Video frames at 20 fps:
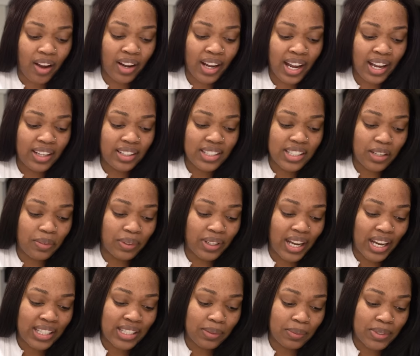Okay, so we
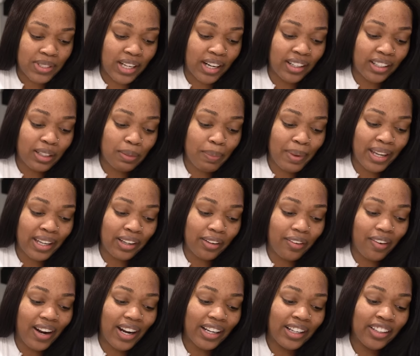got some turkey
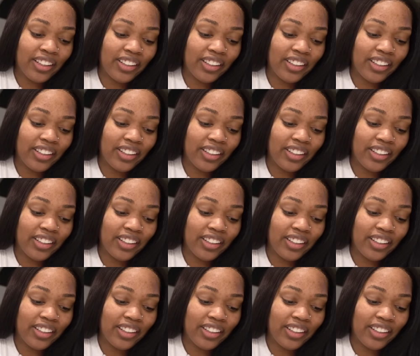bacon right